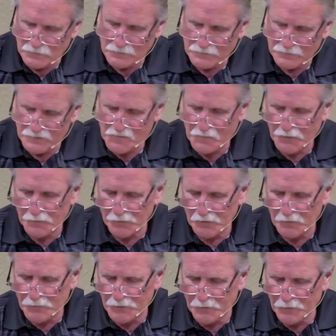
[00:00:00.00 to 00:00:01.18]
These people have
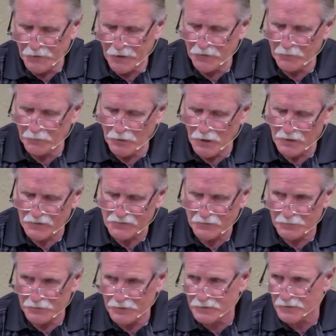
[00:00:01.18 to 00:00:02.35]
been around the block so
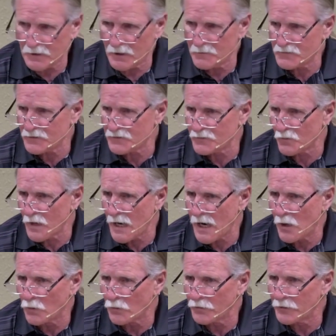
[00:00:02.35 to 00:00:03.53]
many times, it's
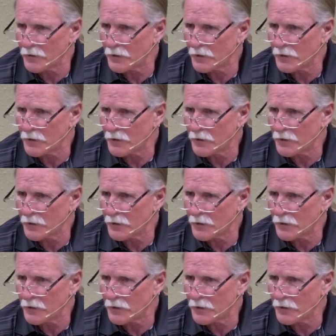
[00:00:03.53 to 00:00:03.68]
round.